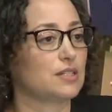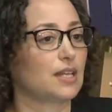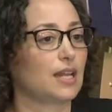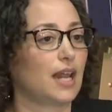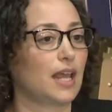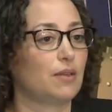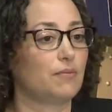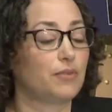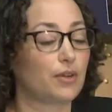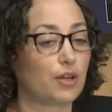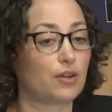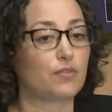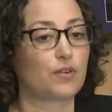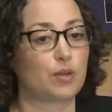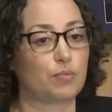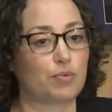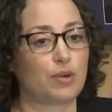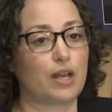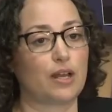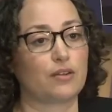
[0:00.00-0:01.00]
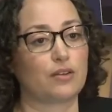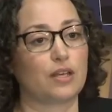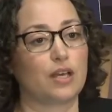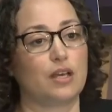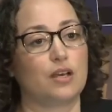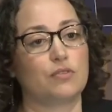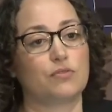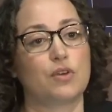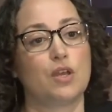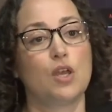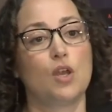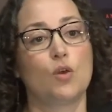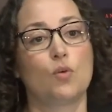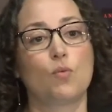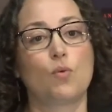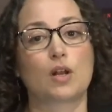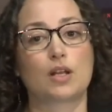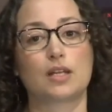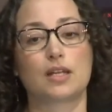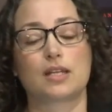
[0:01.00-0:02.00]
And I am very, very proud of
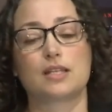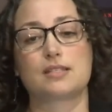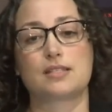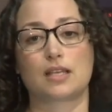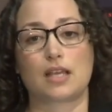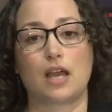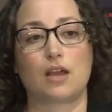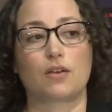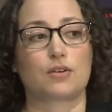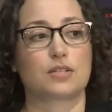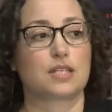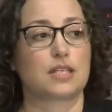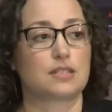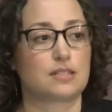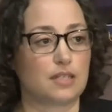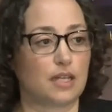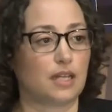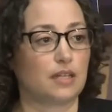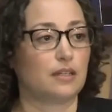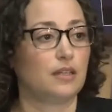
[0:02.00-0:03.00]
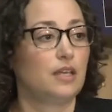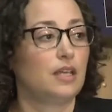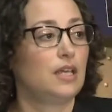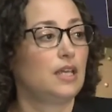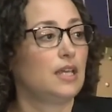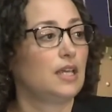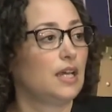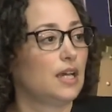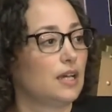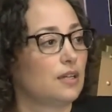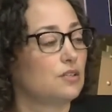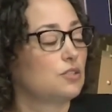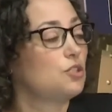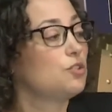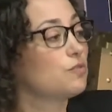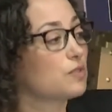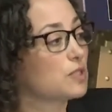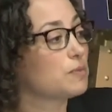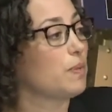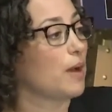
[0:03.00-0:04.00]
what it is that Congress has done to
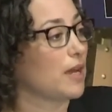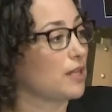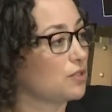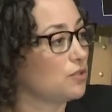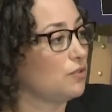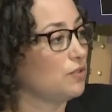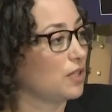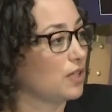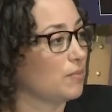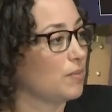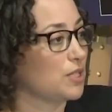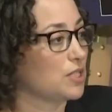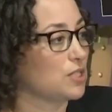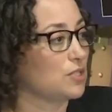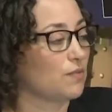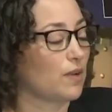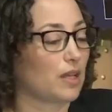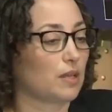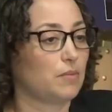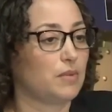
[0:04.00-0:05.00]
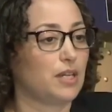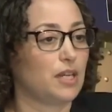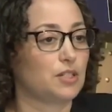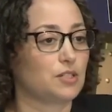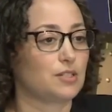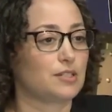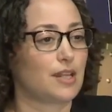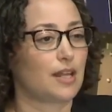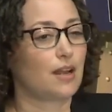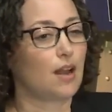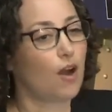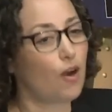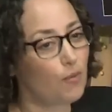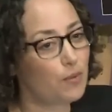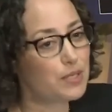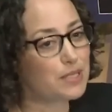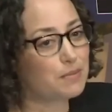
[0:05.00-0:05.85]
respond to the Commission's recommendations. Not always